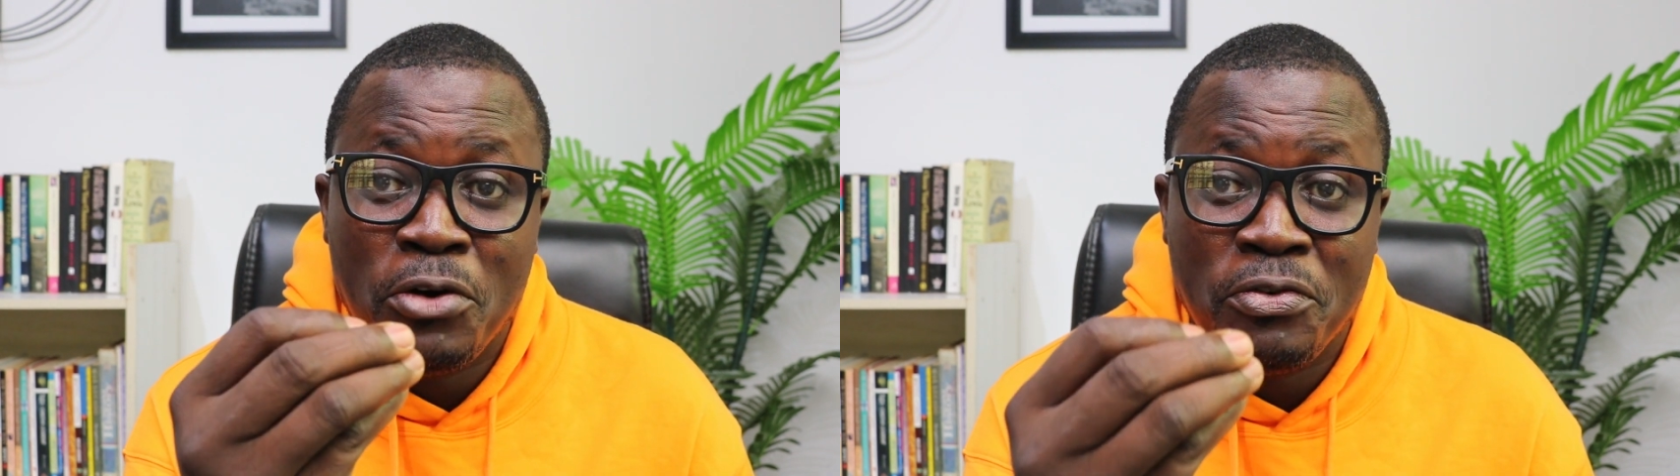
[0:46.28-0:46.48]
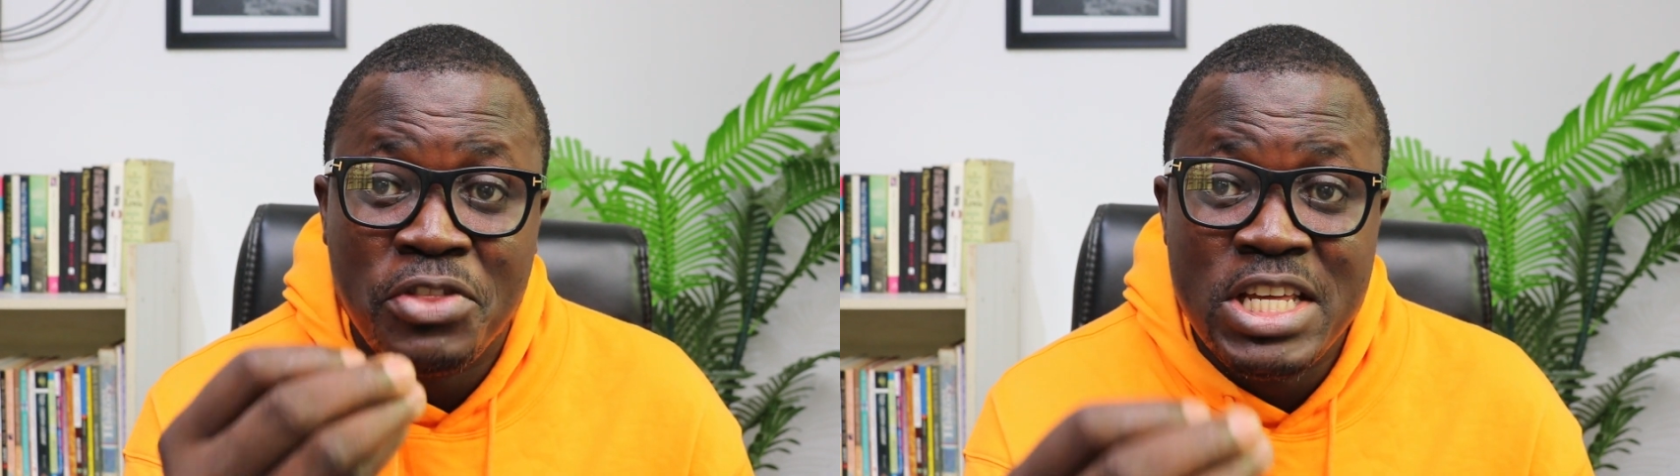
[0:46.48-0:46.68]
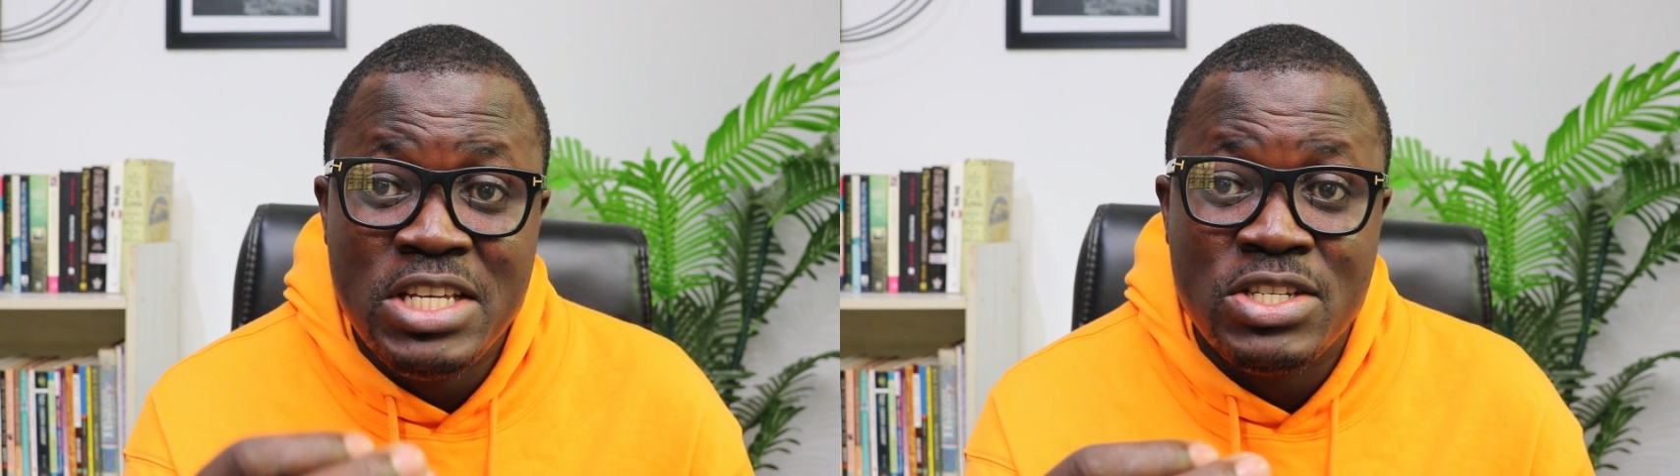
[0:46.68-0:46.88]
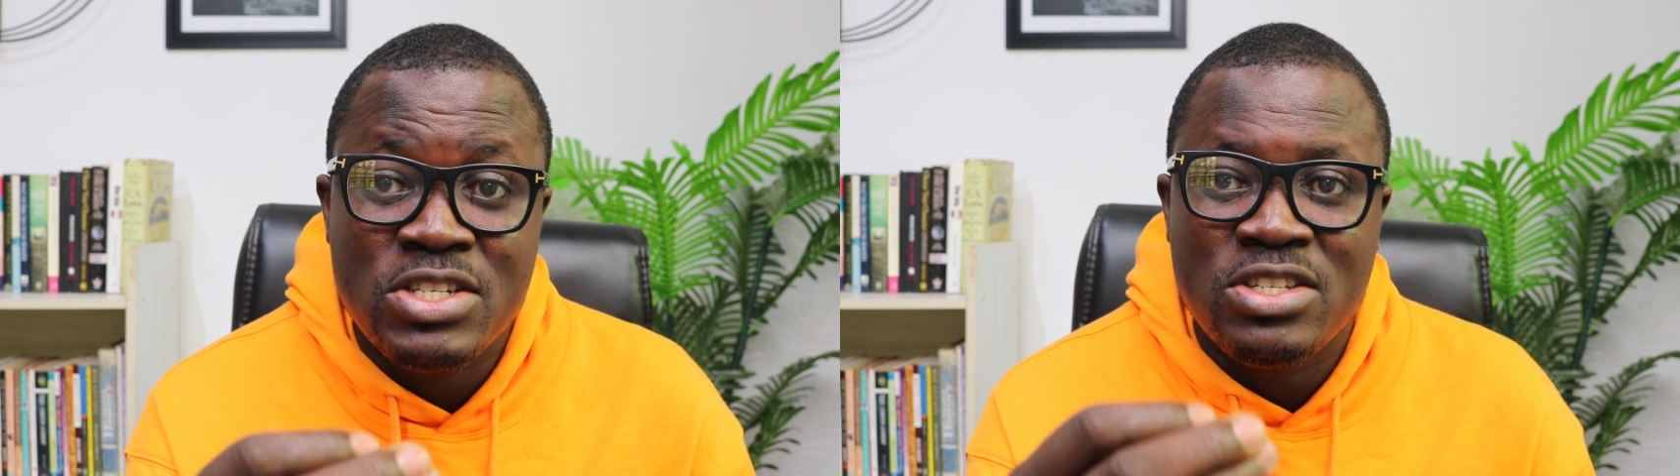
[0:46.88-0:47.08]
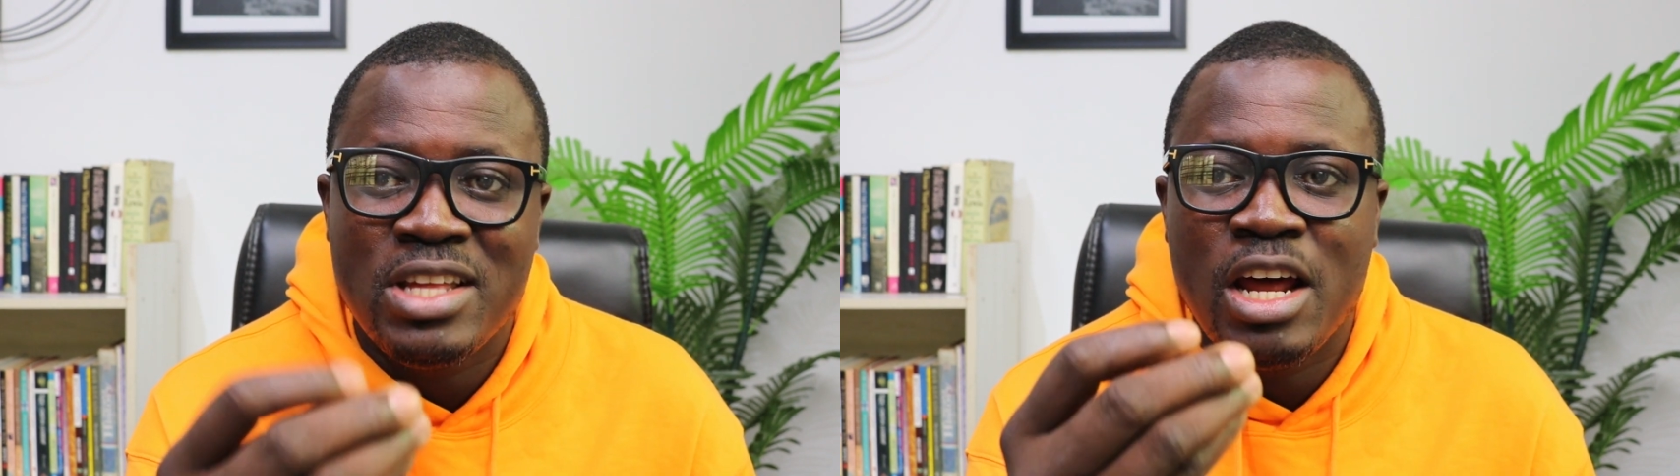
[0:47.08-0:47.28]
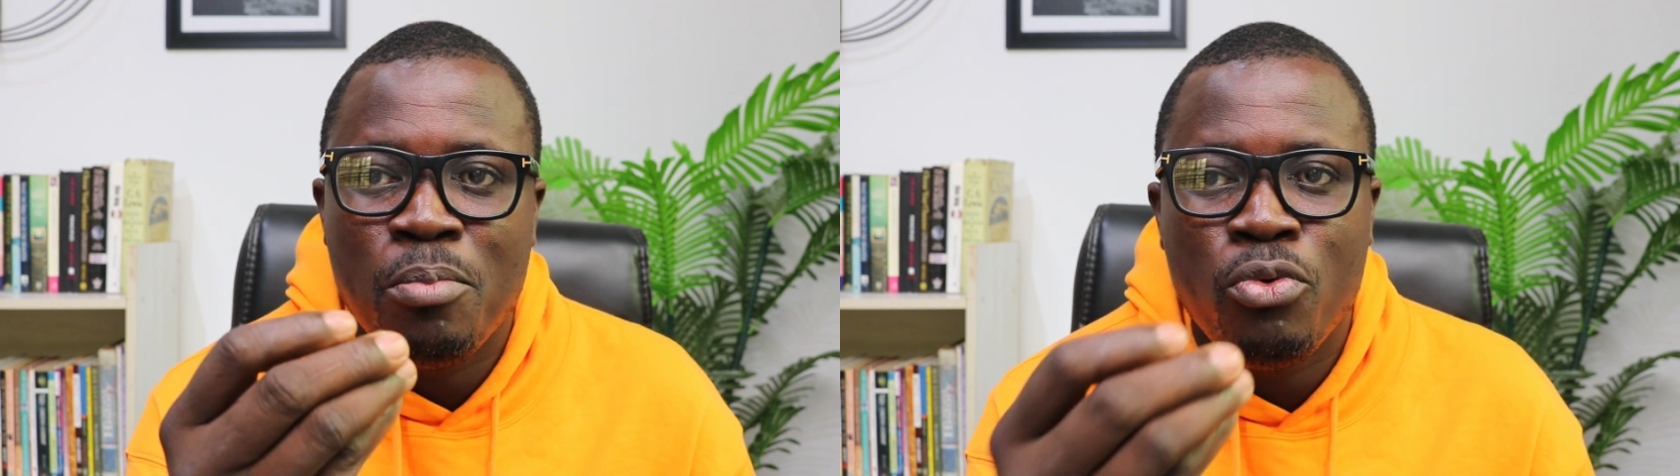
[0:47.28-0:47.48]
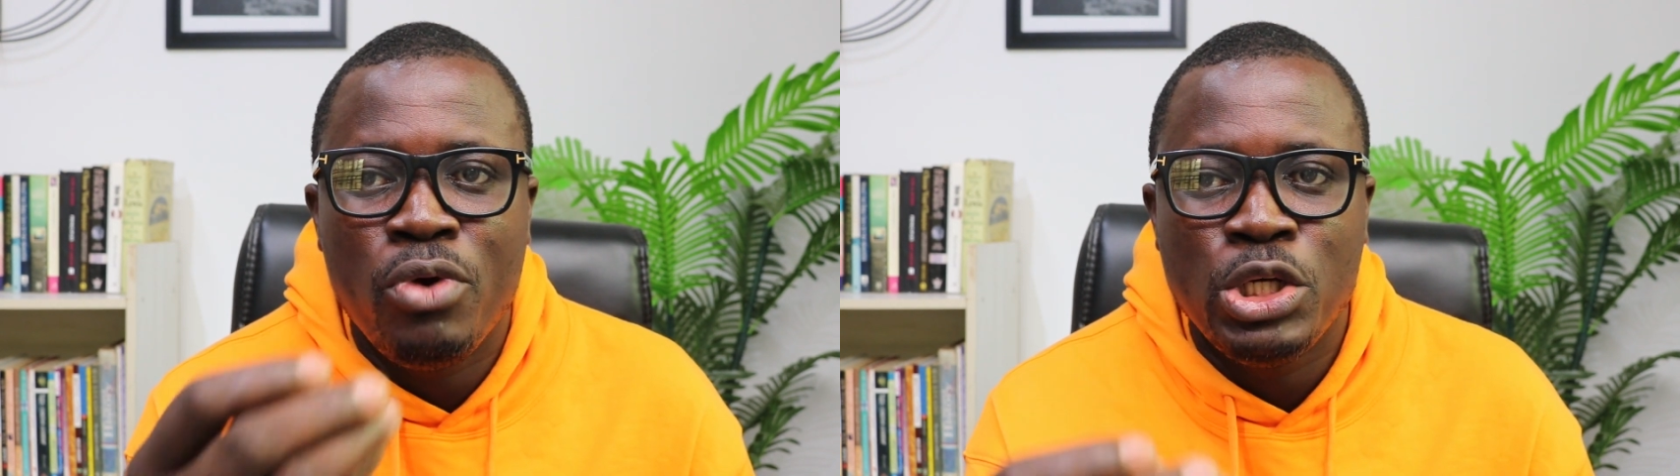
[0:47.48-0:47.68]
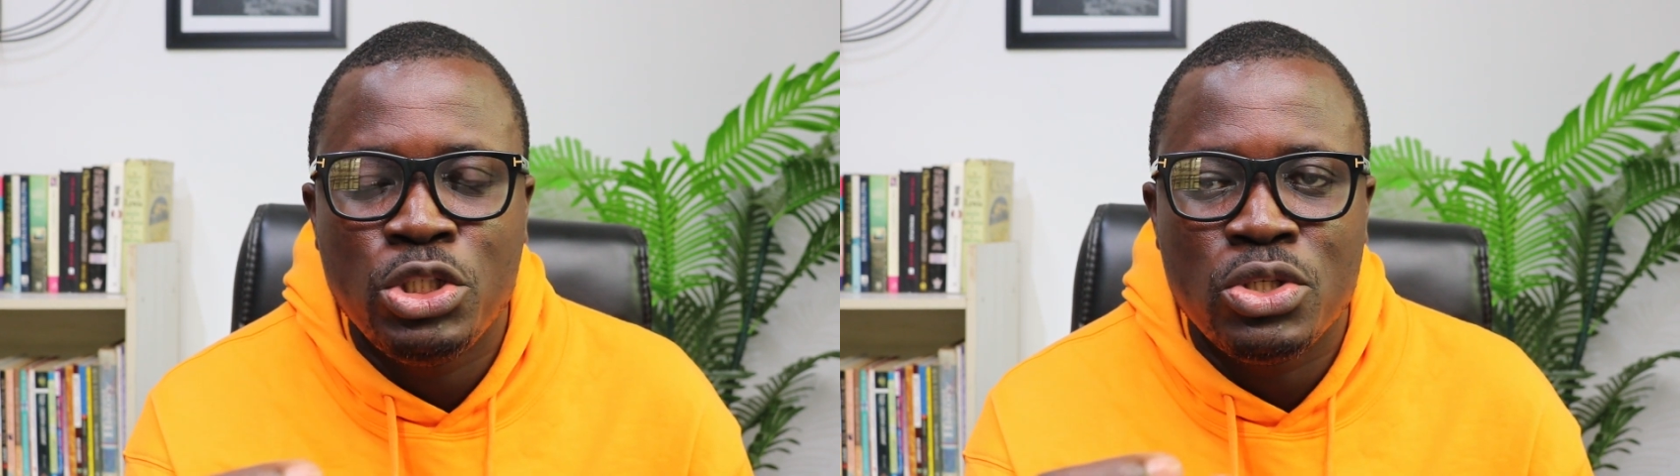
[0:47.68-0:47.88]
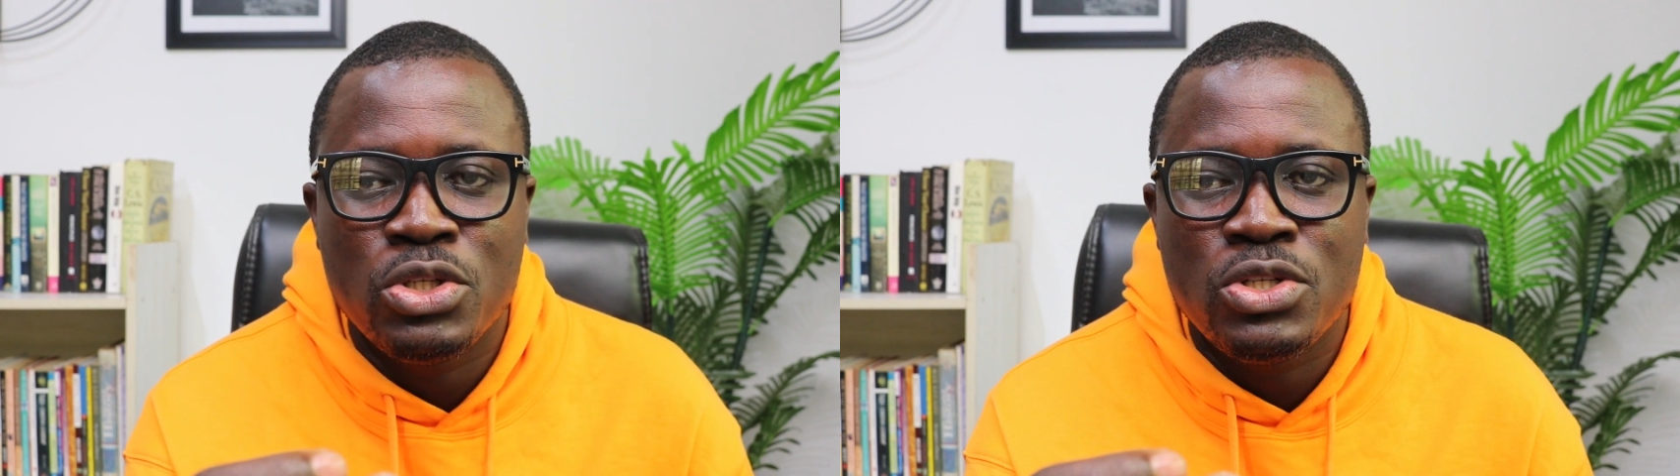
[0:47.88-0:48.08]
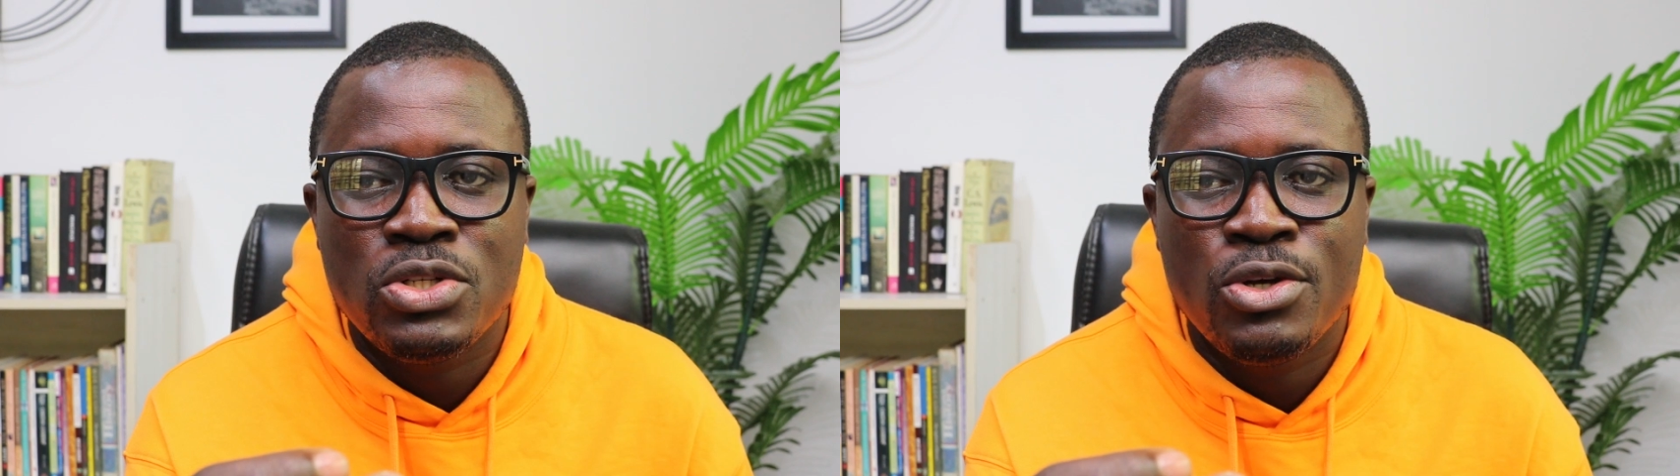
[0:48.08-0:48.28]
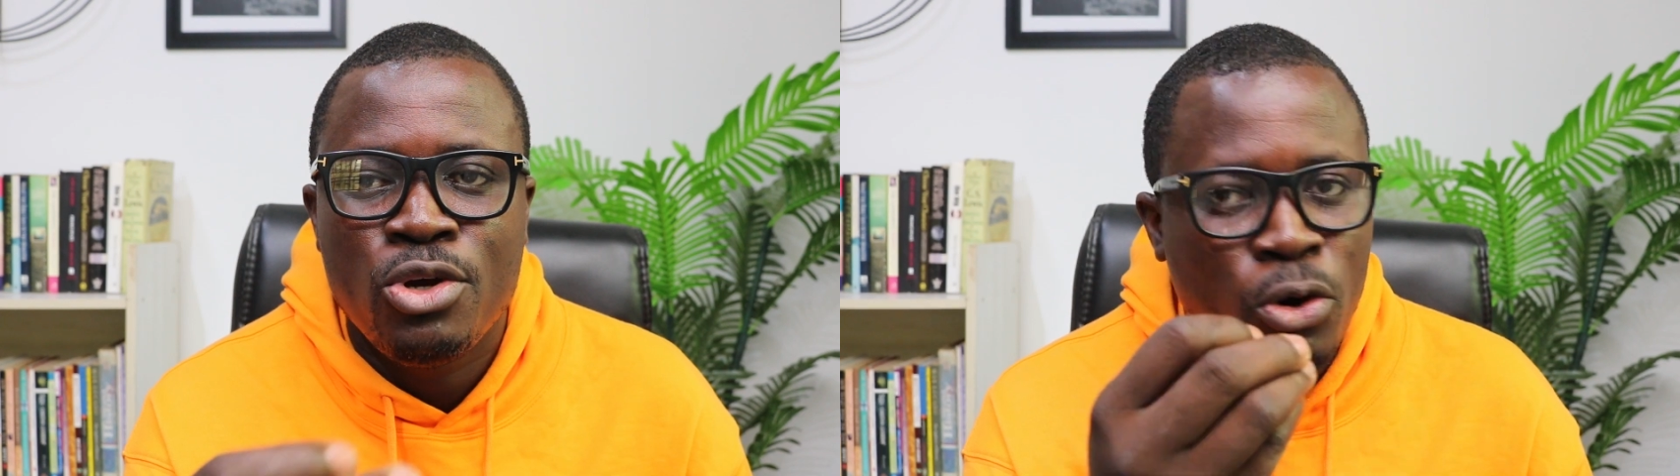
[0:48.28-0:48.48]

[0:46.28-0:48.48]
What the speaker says: of things that are precious,